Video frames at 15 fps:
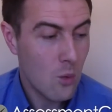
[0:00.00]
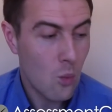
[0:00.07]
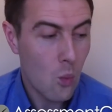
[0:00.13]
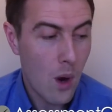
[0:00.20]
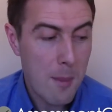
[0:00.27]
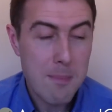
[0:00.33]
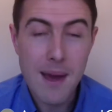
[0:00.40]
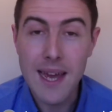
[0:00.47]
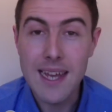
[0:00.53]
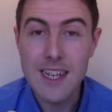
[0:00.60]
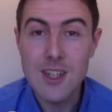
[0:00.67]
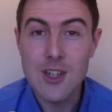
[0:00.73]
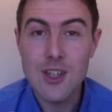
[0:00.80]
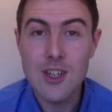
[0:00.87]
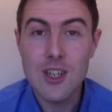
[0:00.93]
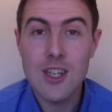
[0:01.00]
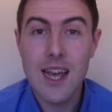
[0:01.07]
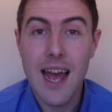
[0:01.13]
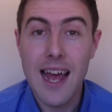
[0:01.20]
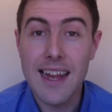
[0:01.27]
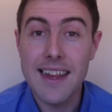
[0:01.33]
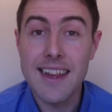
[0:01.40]
web pages,
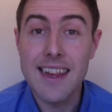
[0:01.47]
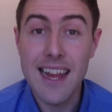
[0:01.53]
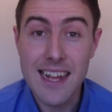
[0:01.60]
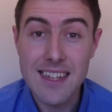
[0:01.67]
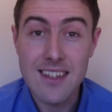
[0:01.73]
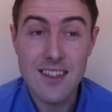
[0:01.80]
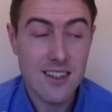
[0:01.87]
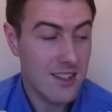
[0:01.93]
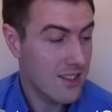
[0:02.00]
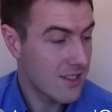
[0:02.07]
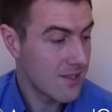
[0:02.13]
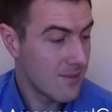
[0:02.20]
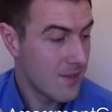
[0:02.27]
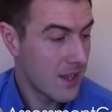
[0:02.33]
and letters.